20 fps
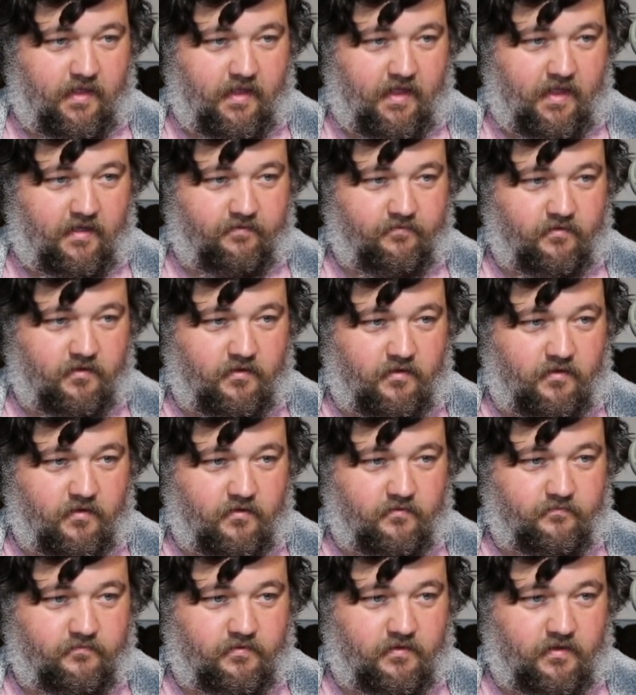halving
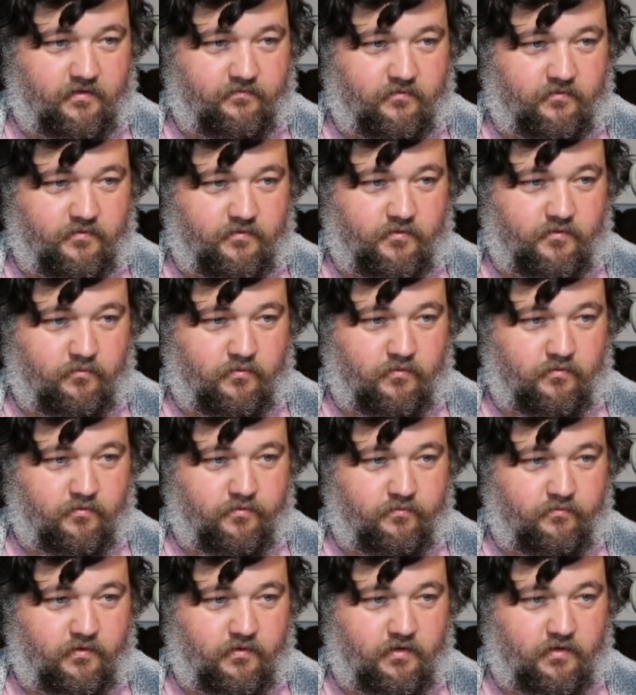of level. So we'll go
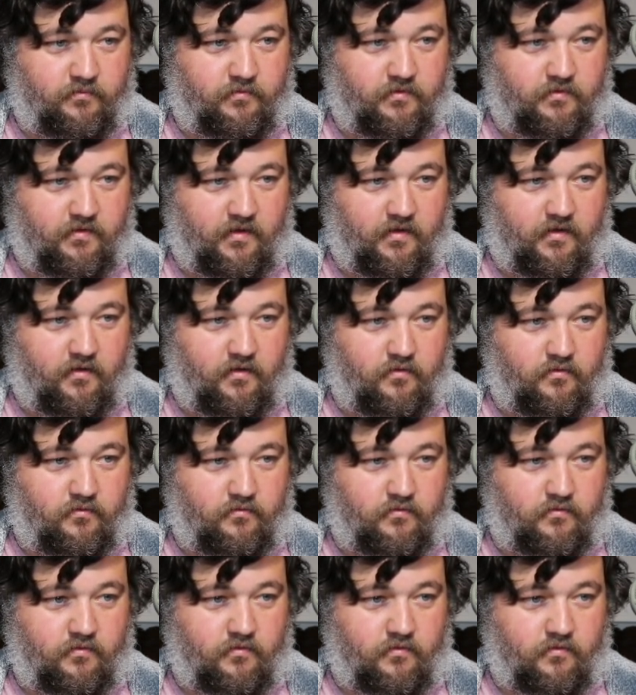3 dB down.